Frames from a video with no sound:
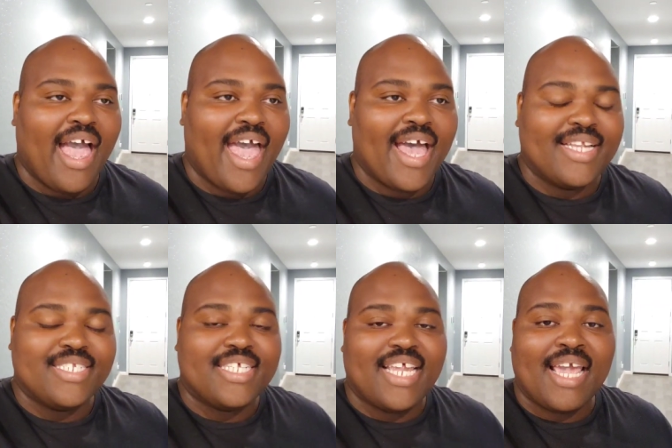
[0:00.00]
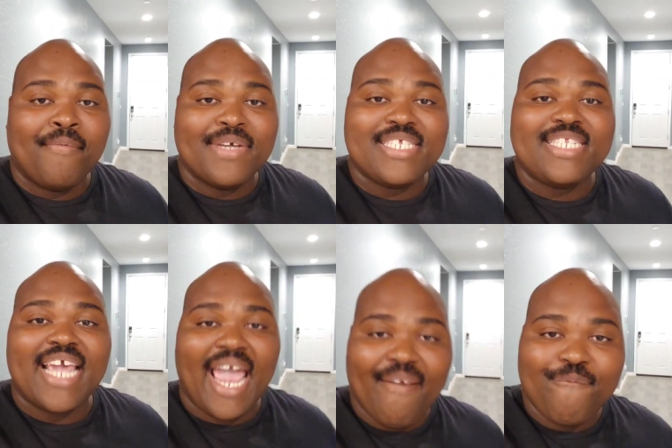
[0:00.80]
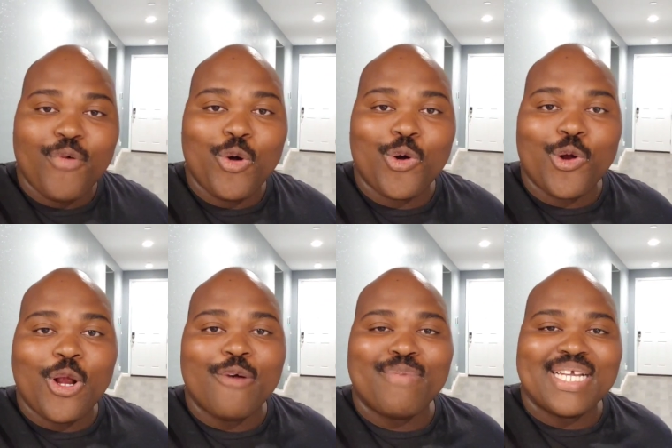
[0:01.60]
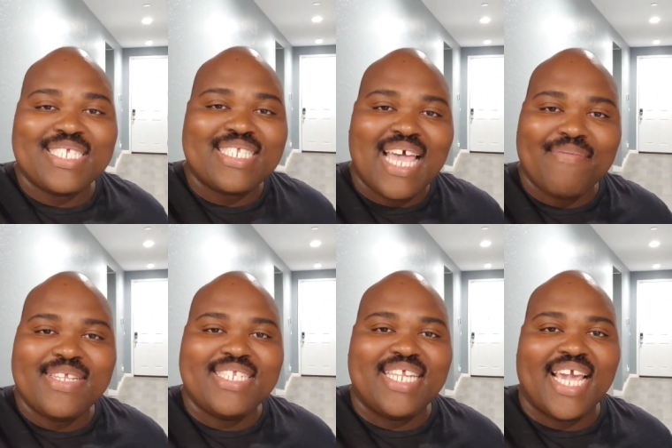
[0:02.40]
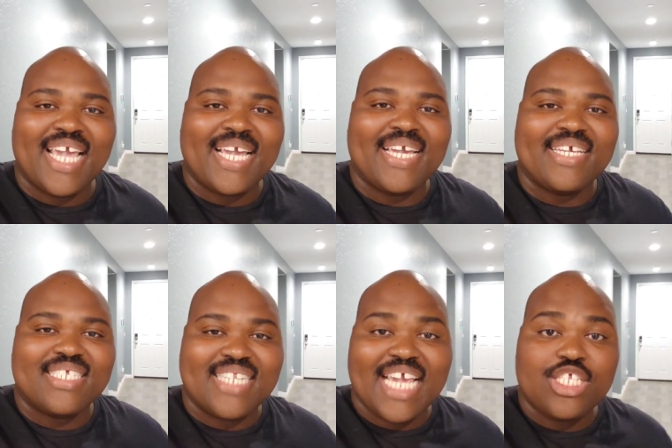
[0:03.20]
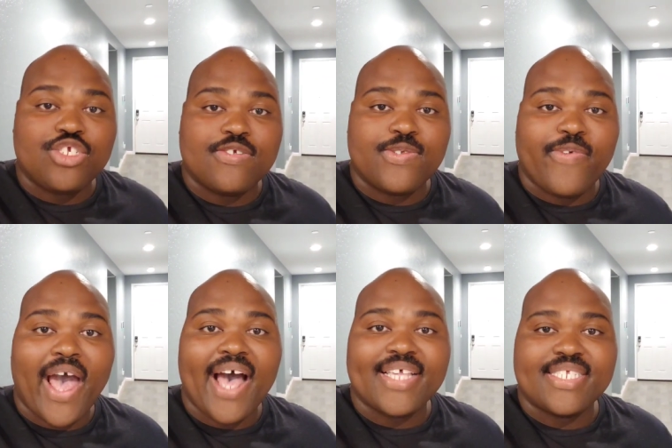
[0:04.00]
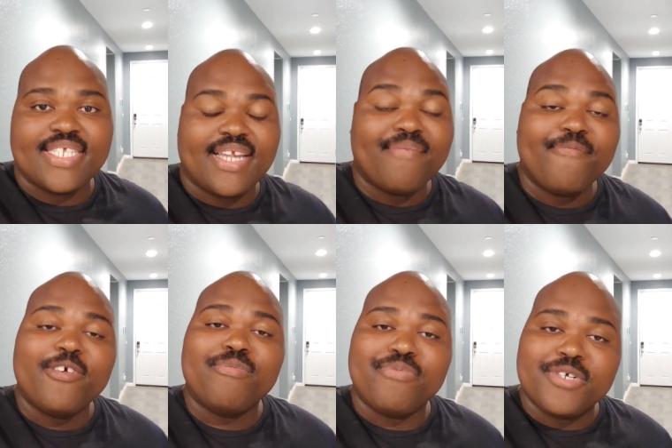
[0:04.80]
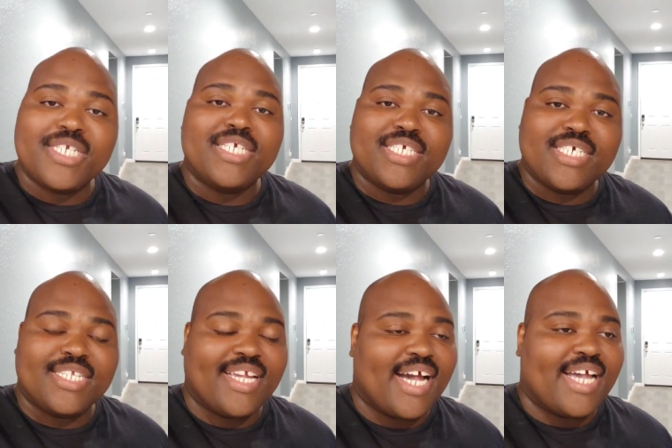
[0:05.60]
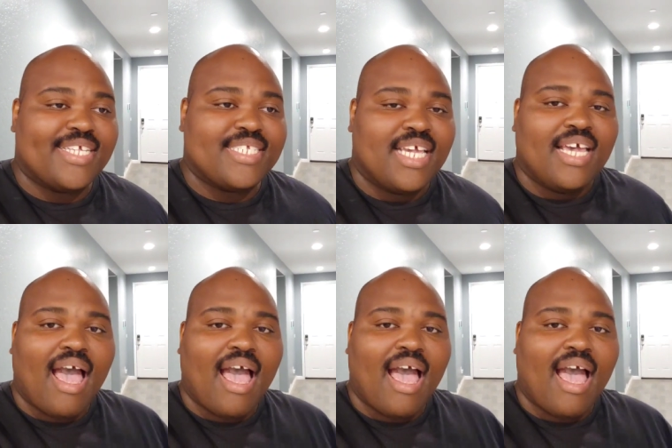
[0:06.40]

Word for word: and today was day four of my seven day snake juice fast and I feel pretty good guys.